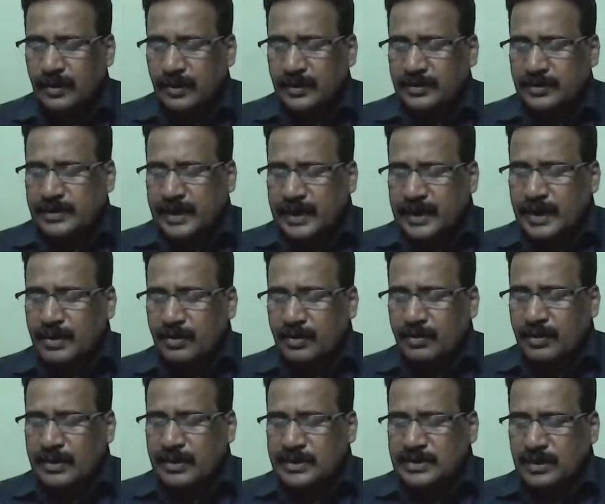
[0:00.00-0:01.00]
Second
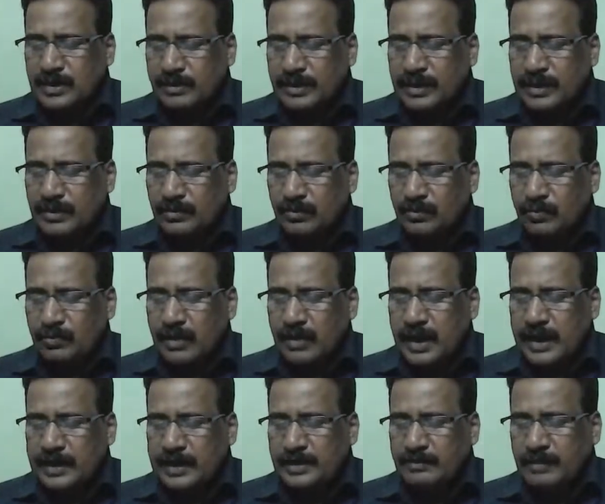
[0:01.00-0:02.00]
row is coming
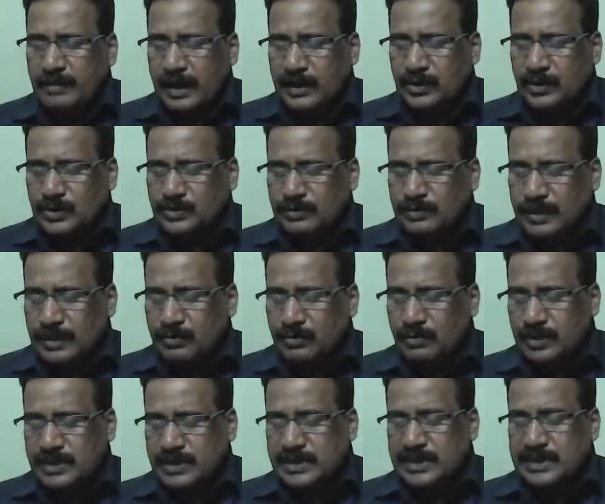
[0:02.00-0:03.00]
1 minus 1,
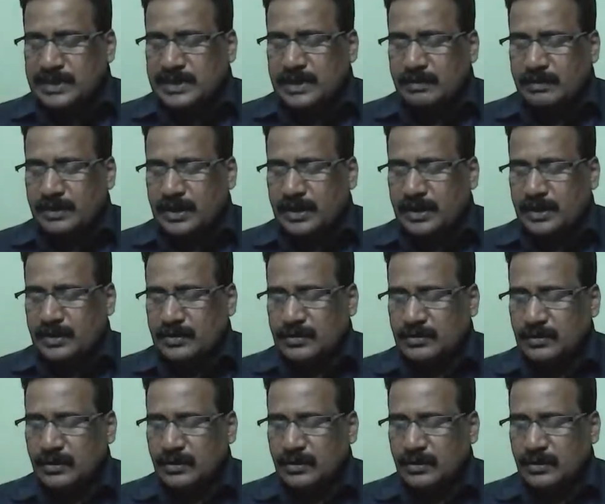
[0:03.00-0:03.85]
which is given here.